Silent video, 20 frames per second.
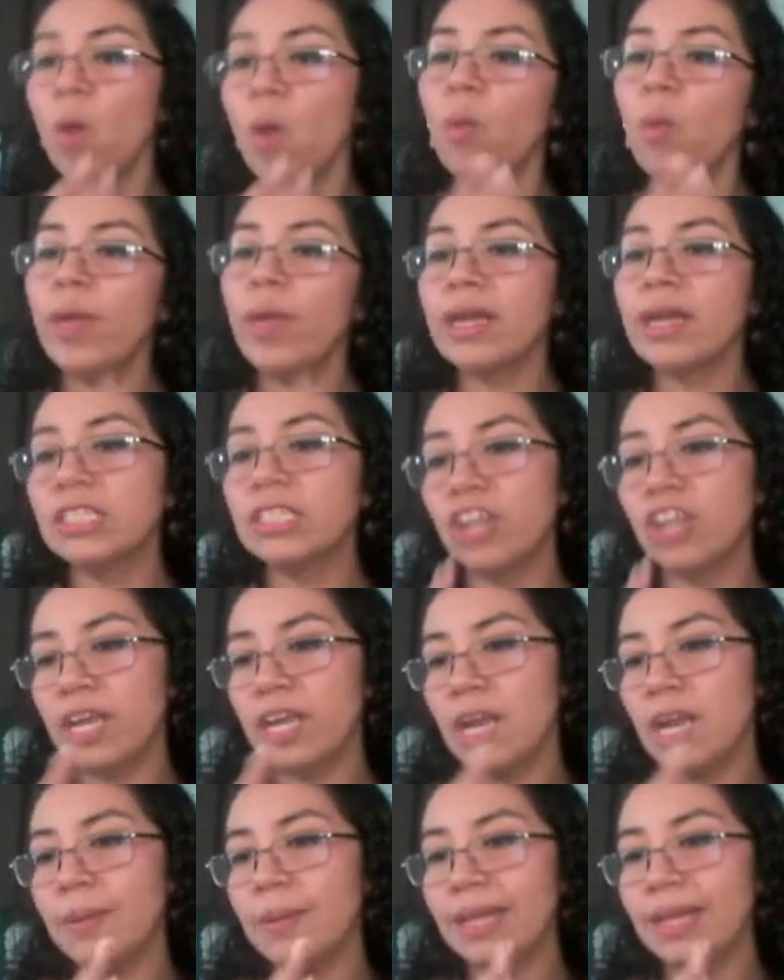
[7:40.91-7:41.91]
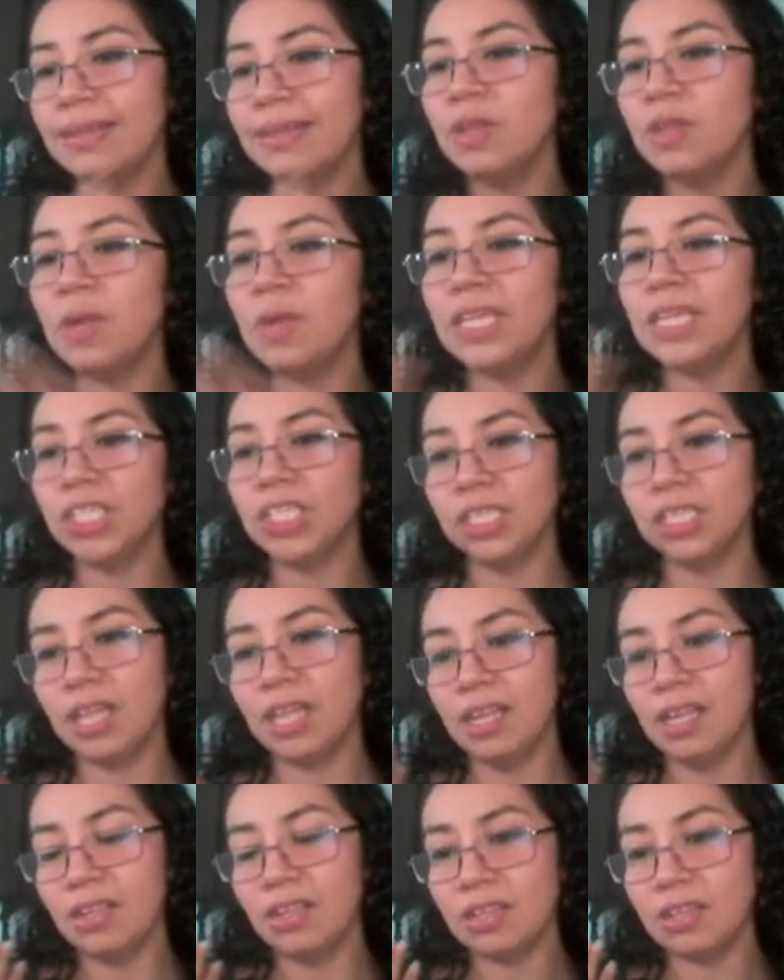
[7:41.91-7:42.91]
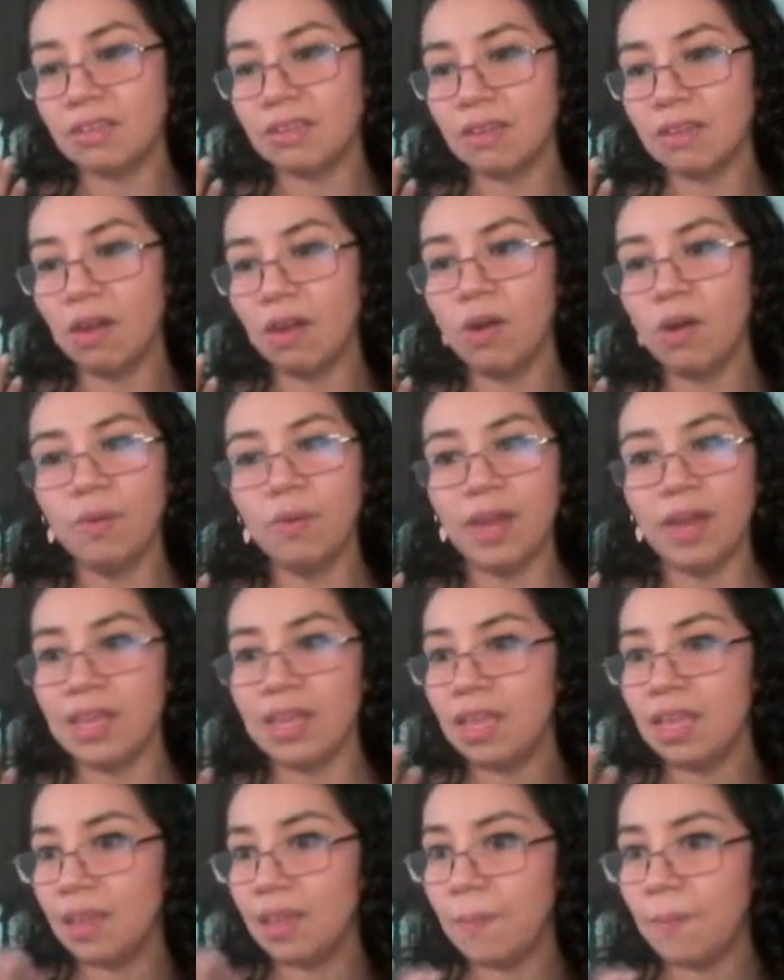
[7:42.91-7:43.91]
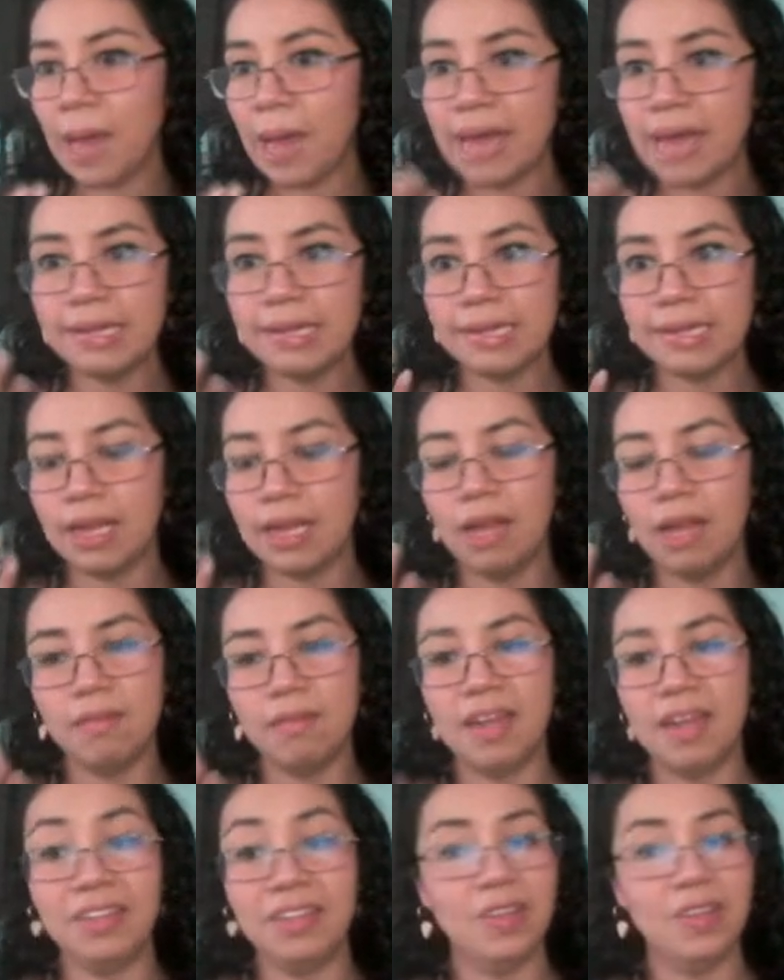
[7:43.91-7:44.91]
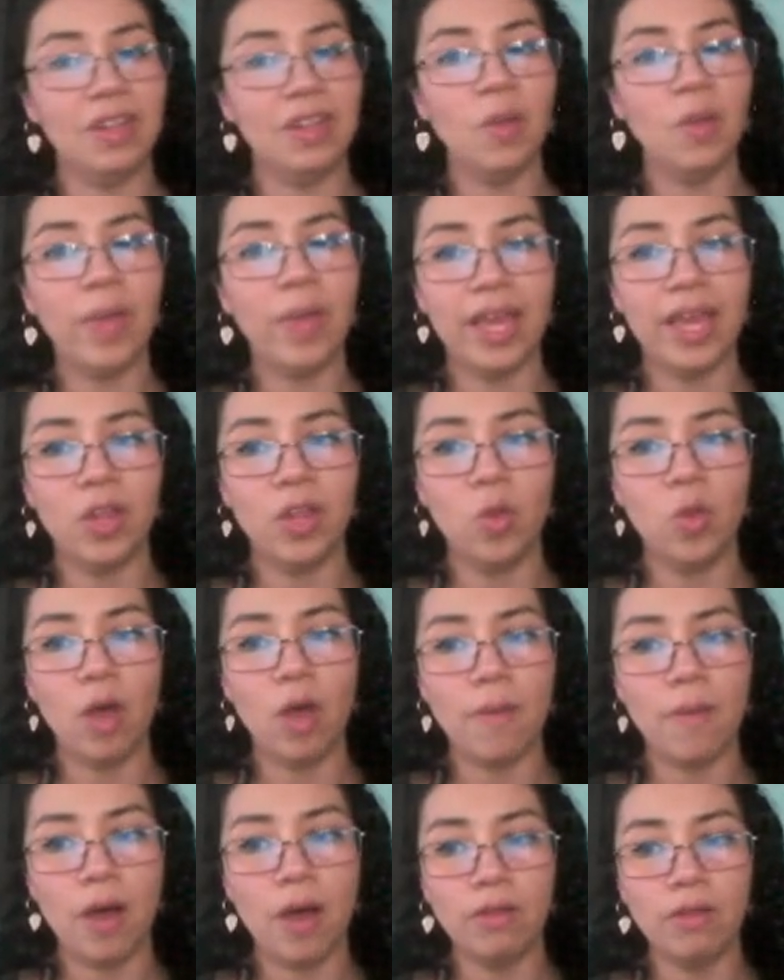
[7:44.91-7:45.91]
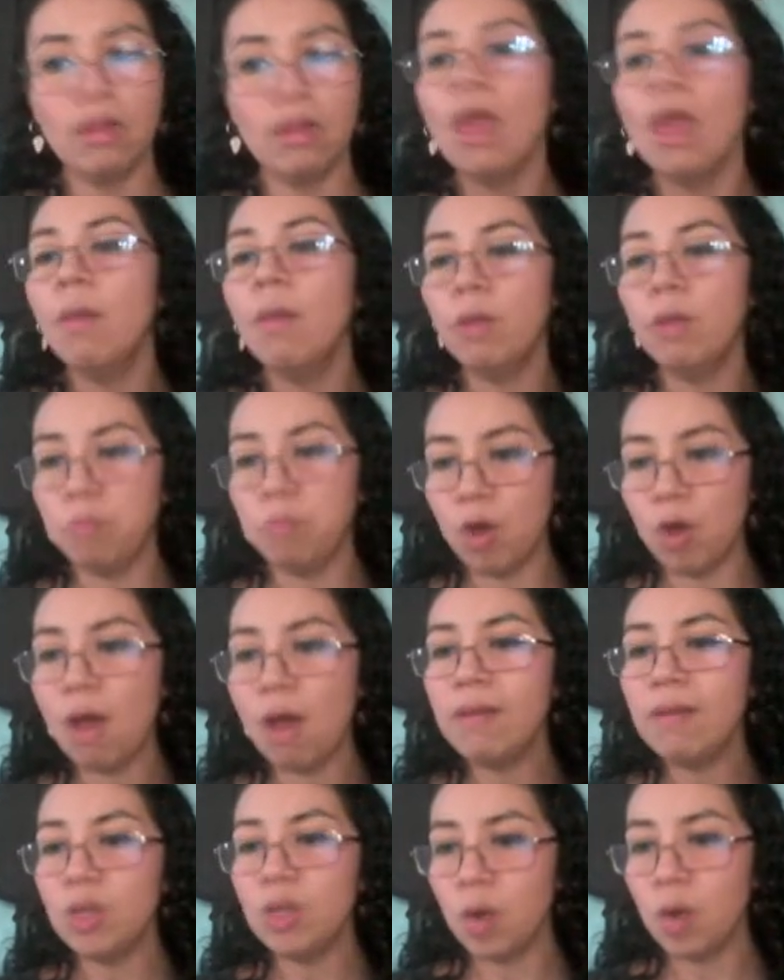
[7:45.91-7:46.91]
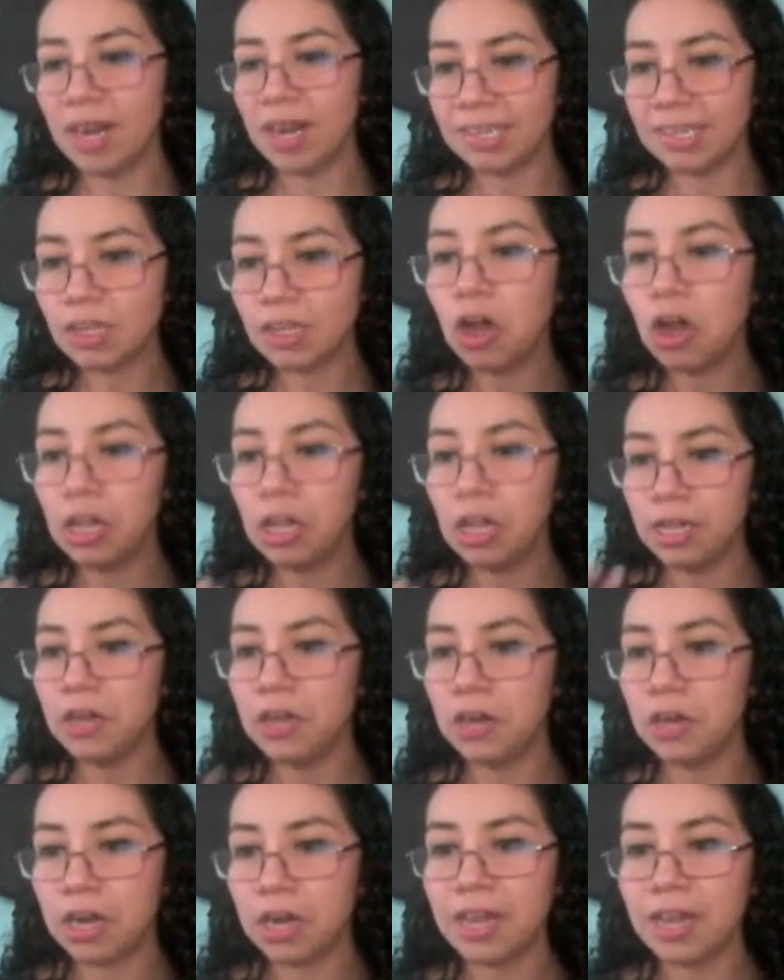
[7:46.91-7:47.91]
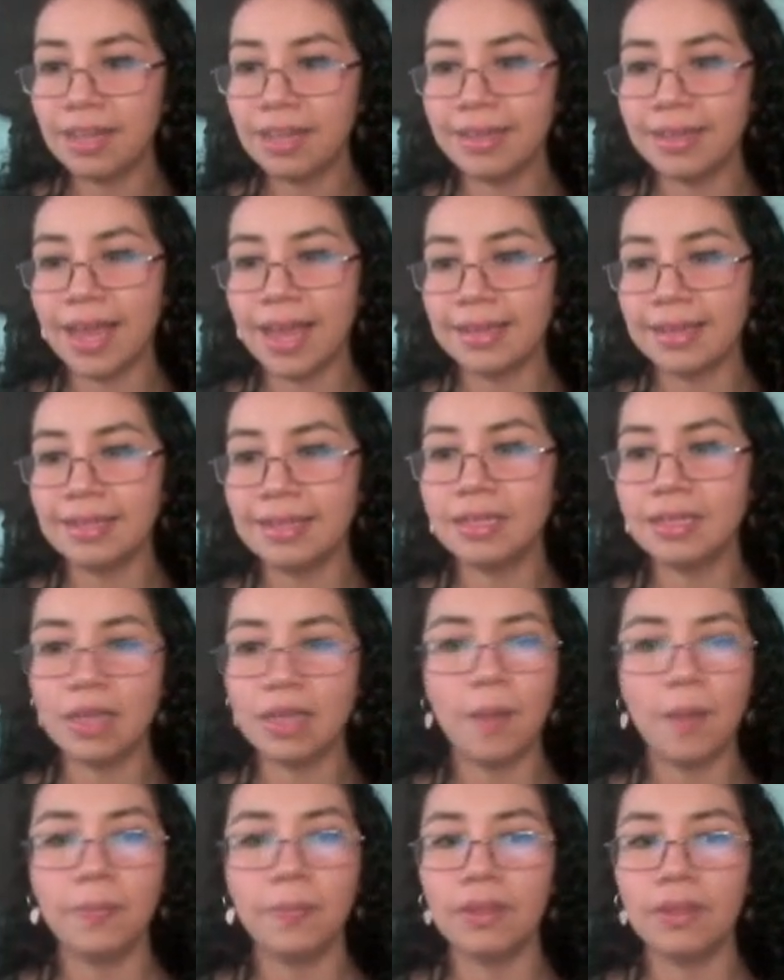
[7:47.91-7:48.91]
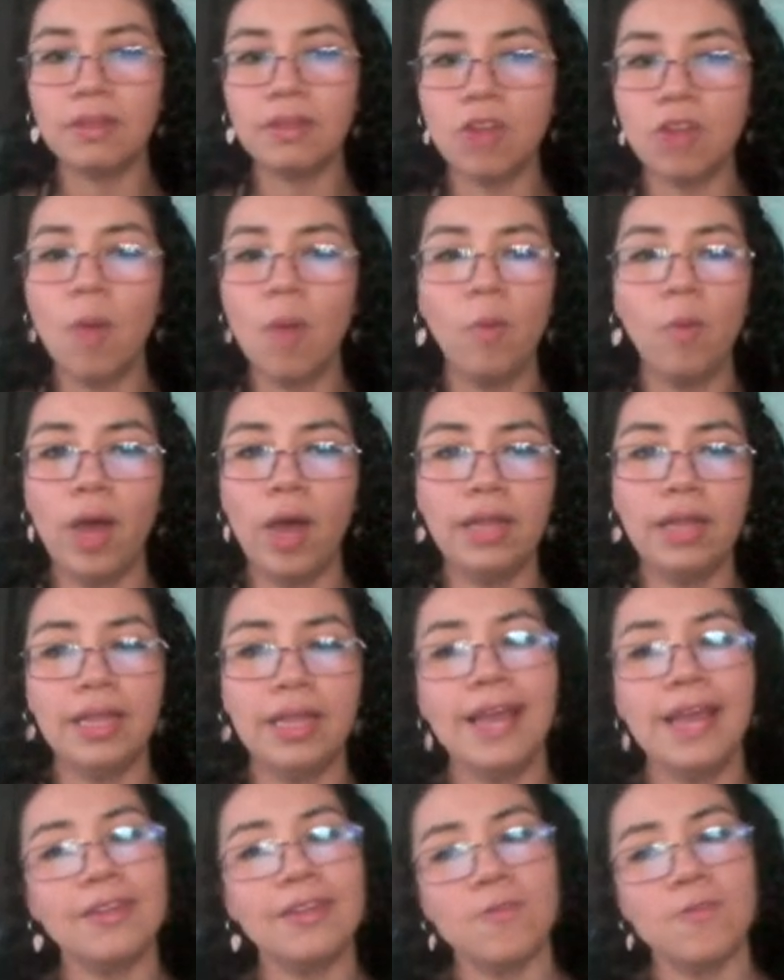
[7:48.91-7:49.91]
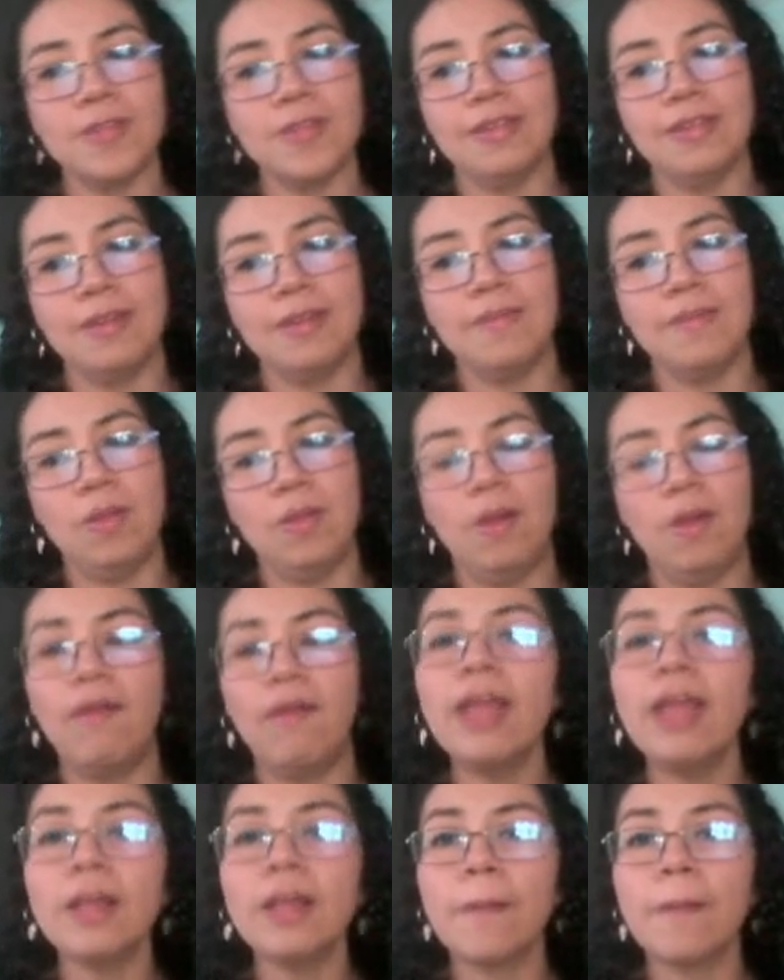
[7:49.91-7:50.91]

We are talking about a situation that it's already in the past and there is nothing we can do about it. But probably you are scolding or criticizing someone like si hubiese sabido, right?